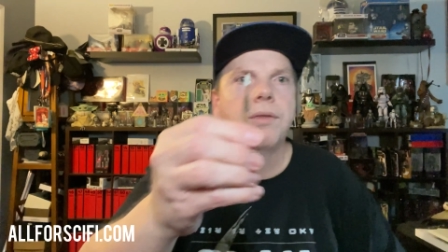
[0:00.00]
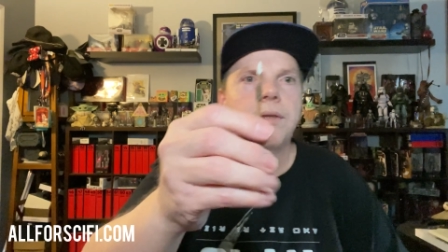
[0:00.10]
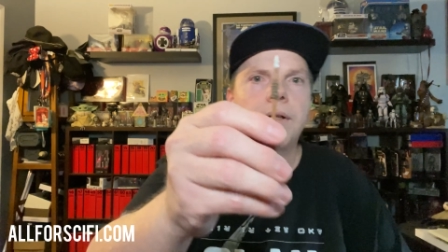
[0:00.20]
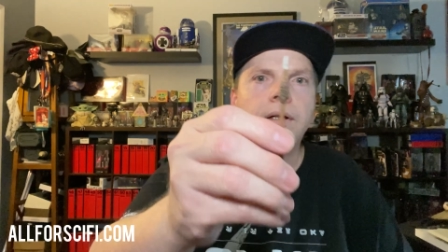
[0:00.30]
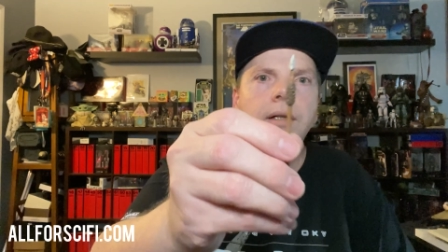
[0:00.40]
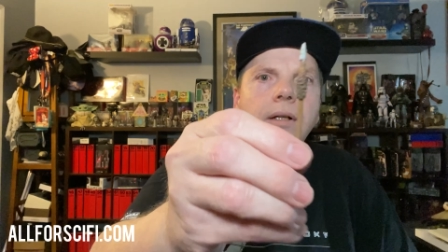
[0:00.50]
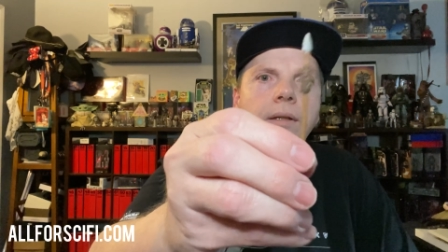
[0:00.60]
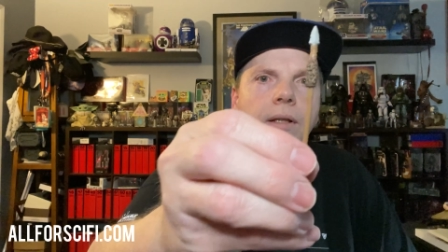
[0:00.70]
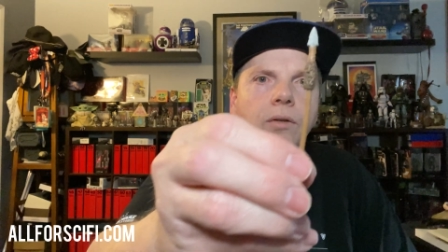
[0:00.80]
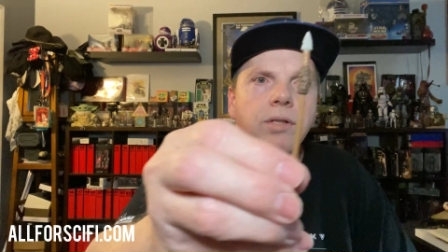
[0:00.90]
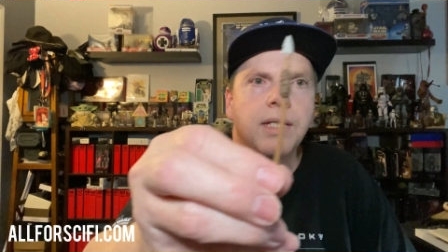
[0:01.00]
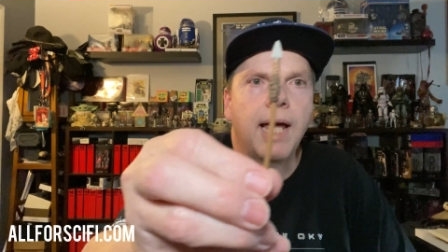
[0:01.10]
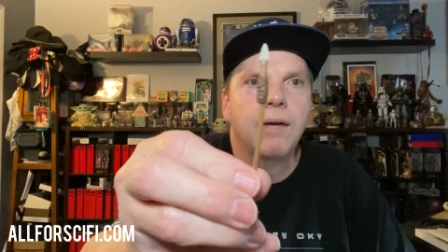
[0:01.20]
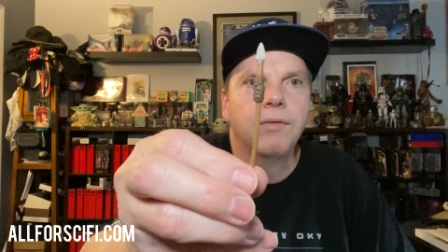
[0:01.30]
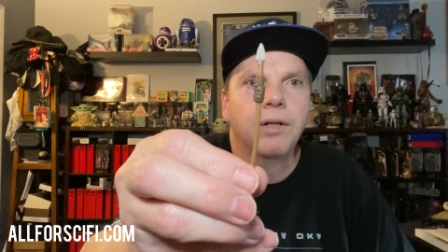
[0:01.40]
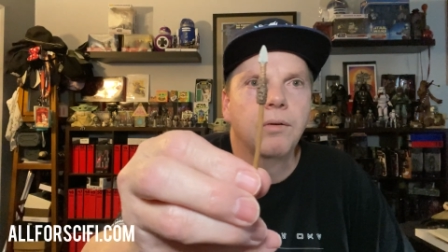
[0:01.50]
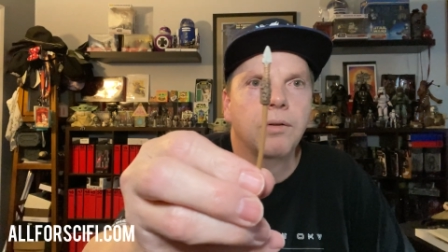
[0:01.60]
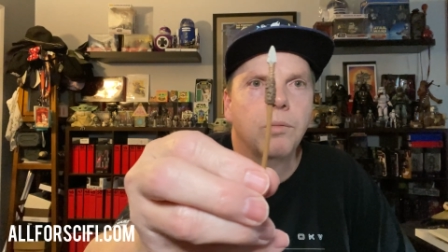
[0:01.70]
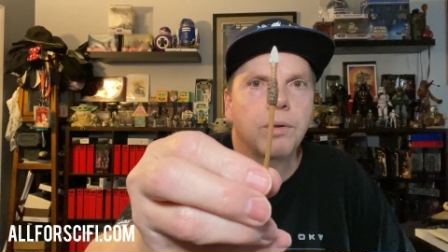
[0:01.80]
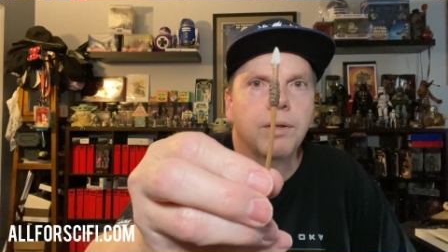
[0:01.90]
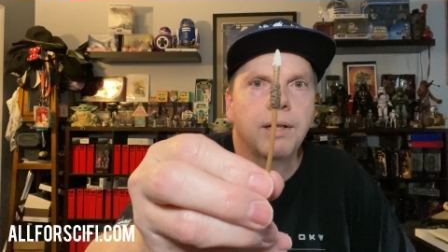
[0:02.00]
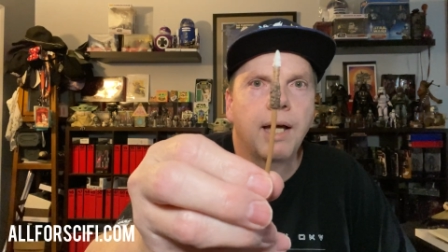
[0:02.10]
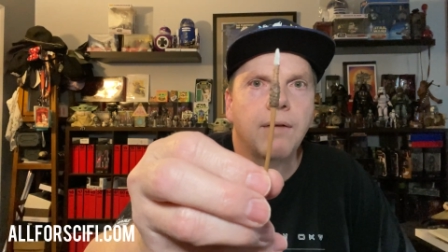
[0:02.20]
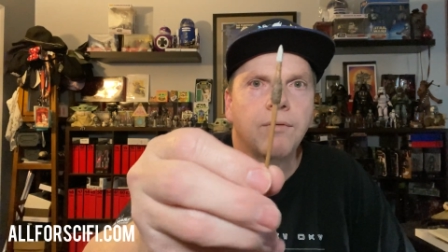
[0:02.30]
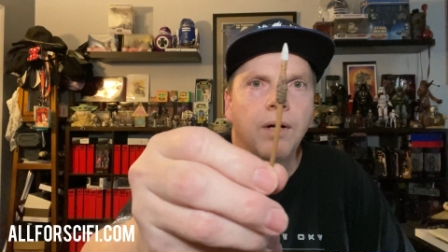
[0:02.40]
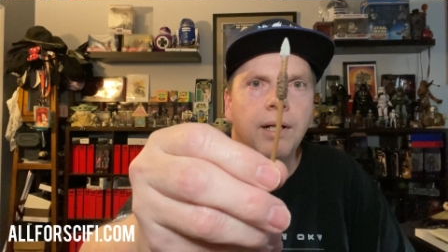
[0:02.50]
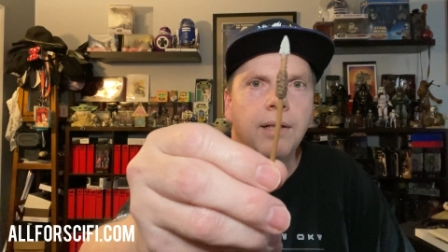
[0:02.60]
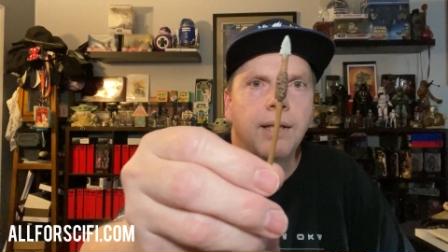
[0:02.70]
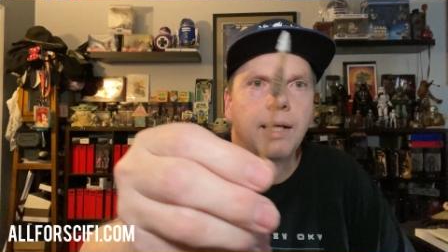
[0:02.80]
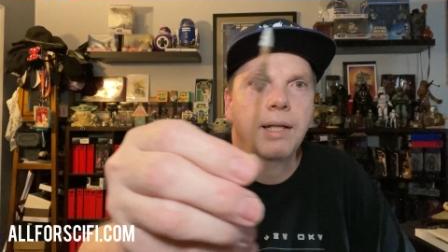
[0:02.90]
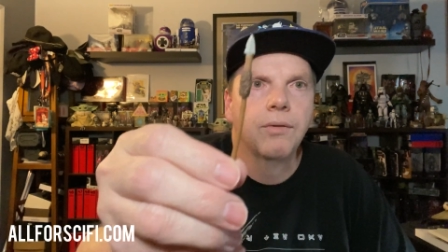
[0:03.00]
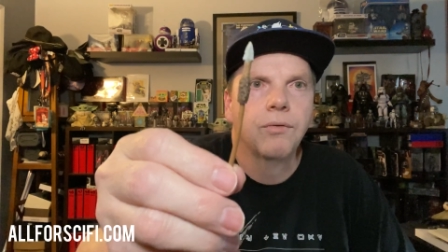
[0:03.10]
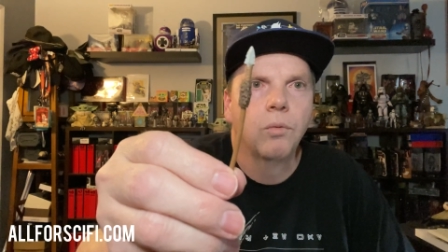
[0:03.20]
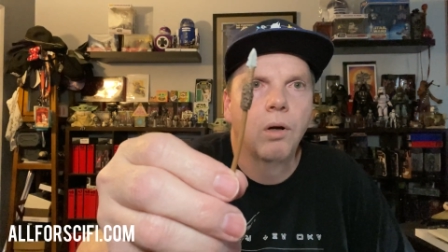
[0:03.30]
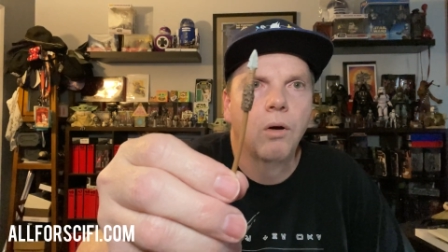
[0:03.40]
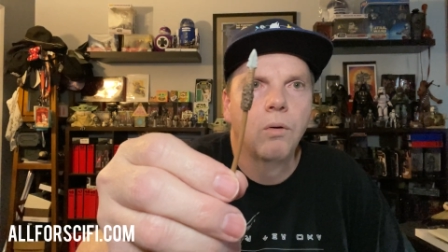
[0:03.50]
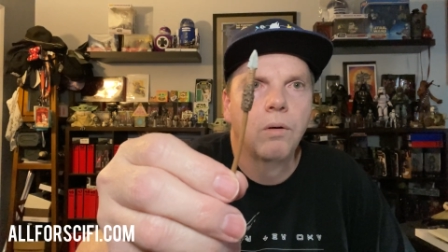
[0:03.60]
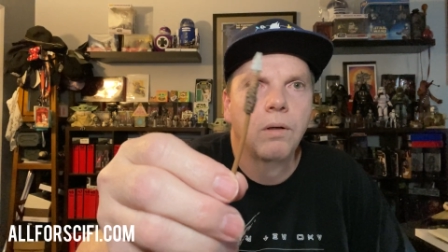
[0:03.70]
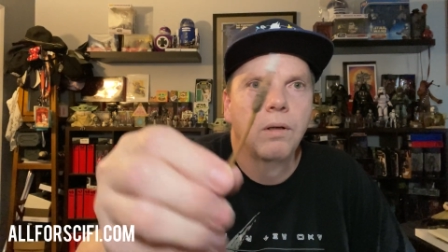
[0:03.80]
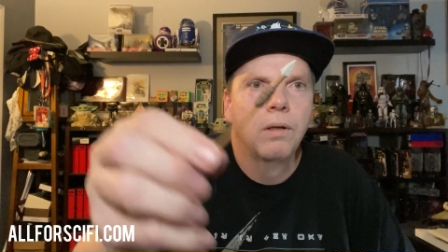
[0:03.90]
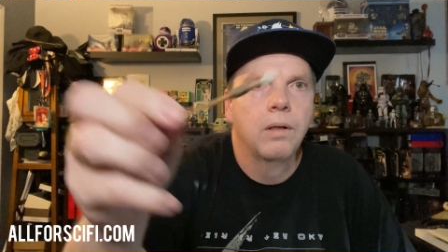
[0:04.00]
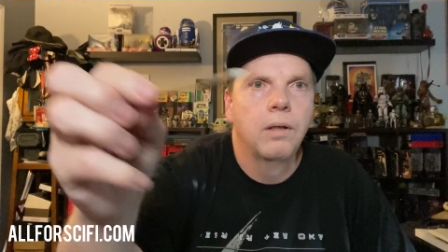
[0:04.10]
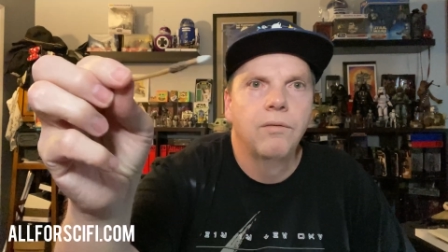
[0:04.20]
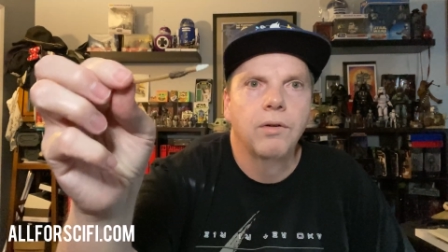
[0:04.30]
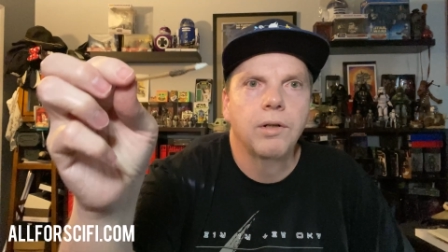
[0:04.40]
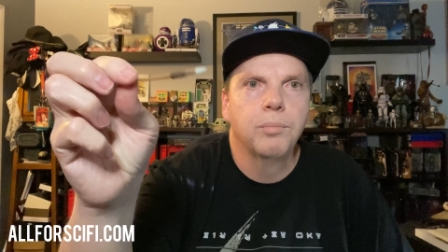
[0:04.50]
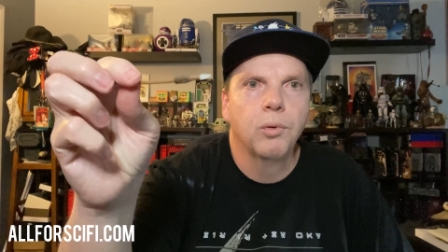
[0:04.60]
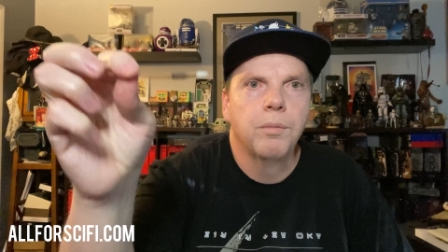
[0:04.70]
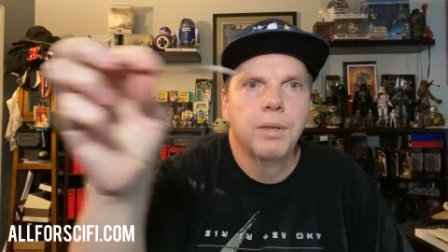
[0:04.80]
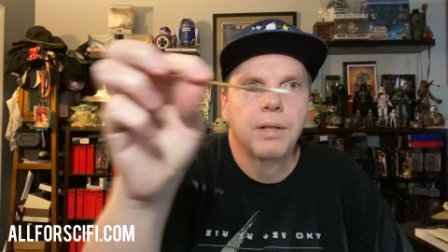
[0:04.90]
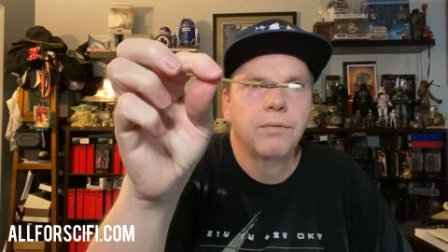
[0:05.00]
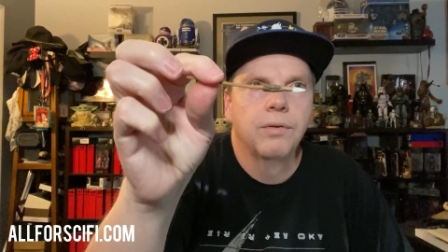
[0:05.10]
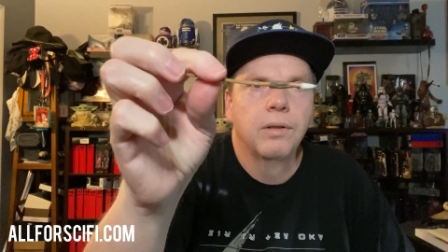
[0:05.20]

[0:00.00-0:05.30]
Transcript: the little staff here with the knife on it that he could throw. Very primitive.